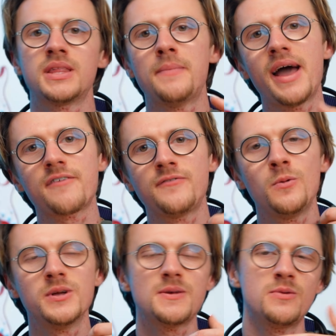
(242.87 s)
the microphone
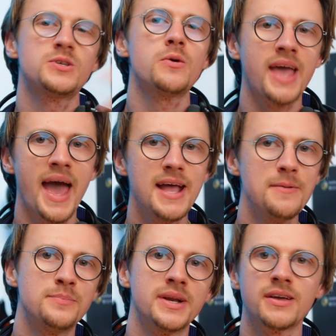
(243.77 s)
was okay,
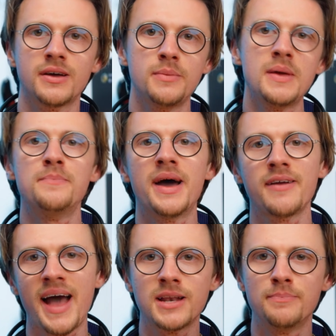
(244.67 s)
but it could have been better.
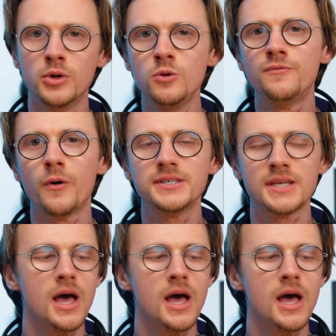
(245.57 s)
It had Blue voice,